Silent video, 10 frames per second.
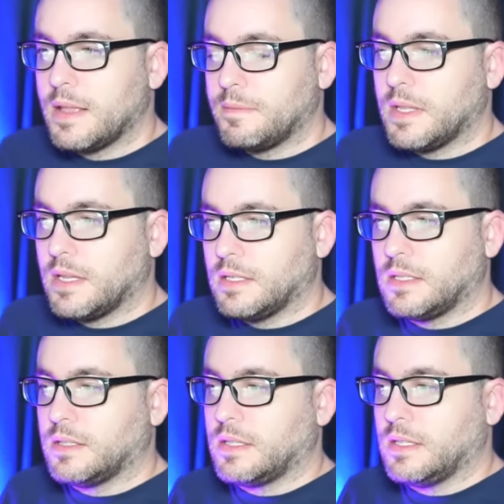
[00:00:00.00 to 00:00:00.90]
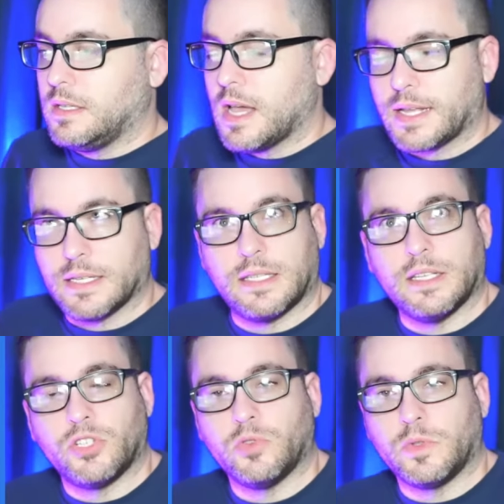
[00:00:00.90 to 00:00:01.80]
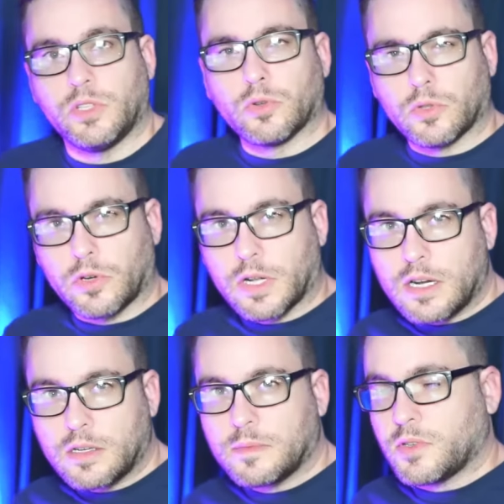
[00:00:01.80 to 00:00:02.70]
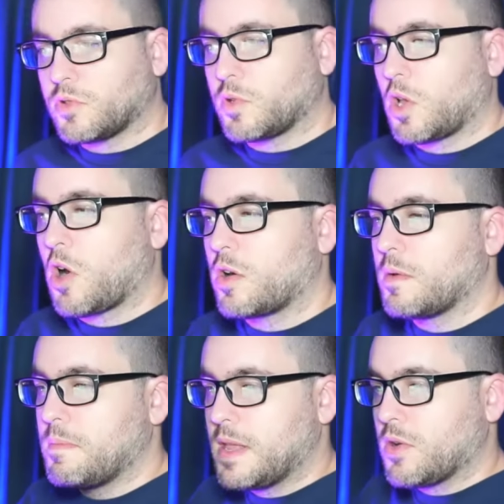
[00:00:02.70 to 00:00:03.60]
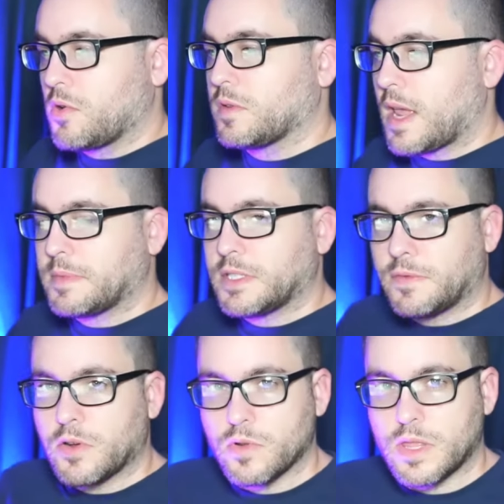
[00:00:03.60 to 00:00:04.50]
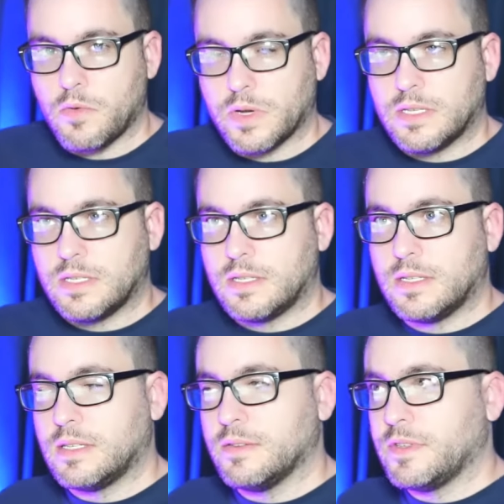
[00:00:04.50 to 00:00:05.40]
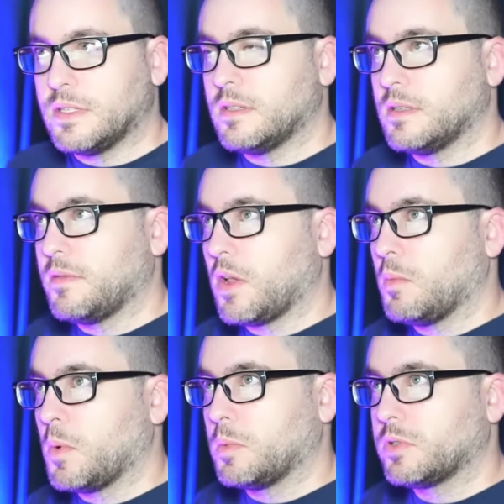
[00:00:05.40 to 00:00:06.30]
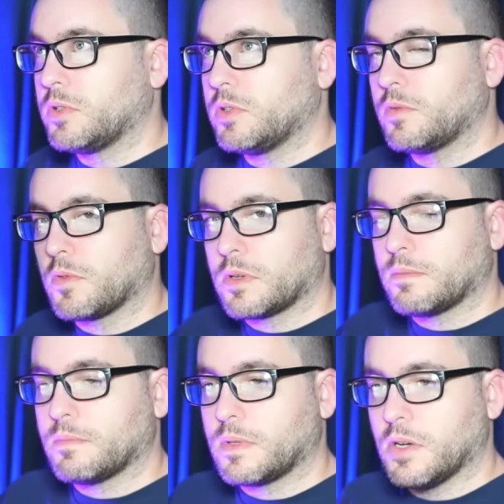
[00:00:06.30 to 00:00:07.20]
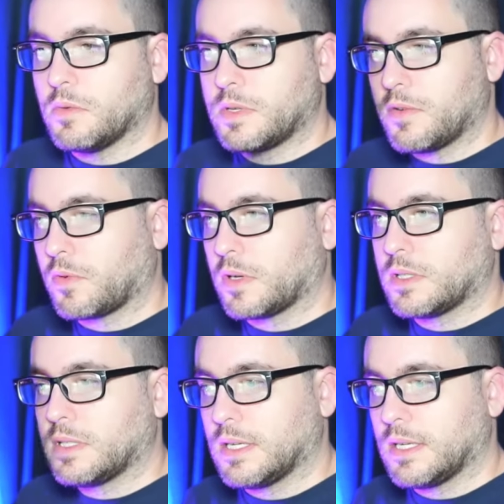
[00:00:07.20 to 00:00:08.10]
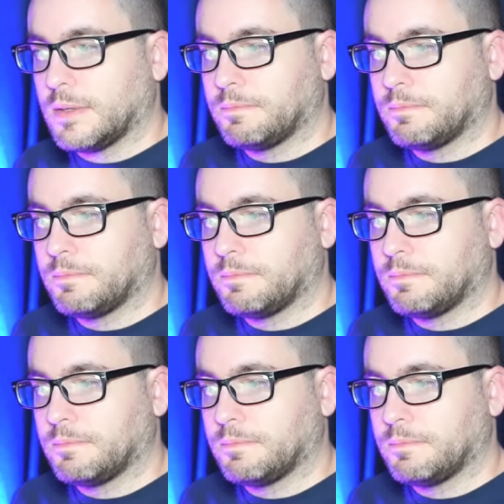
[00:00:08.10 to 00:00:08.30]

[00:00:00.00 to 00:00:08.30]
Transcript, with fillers: it, it, the I guess the issue with the earlier Gundams it was really hard to be in Earth's atmosphere, and they would de- develop mobile suits for you know different uh,